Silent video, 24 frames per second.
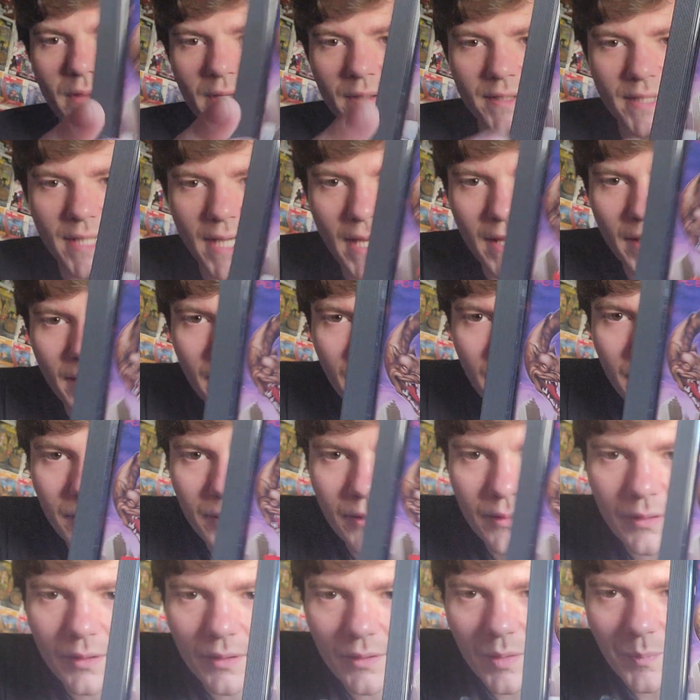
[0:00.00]
the Dead
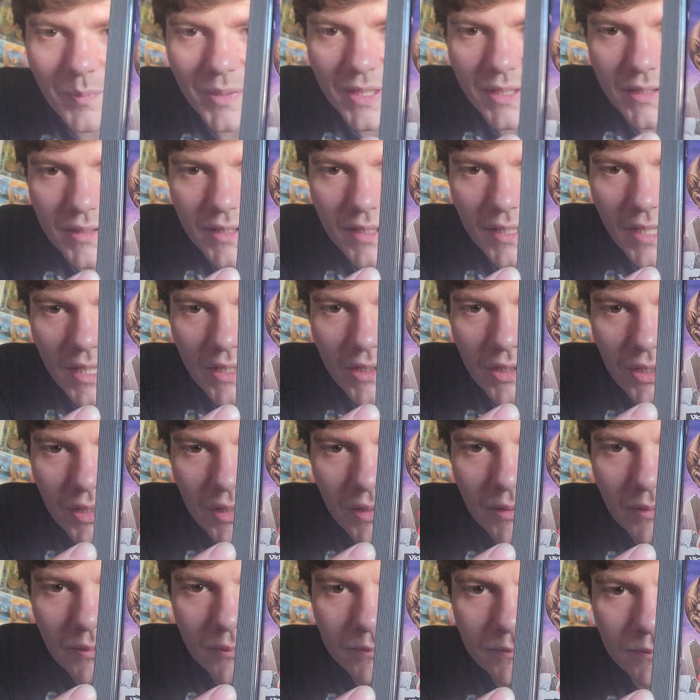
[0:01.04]
on the PC Engine.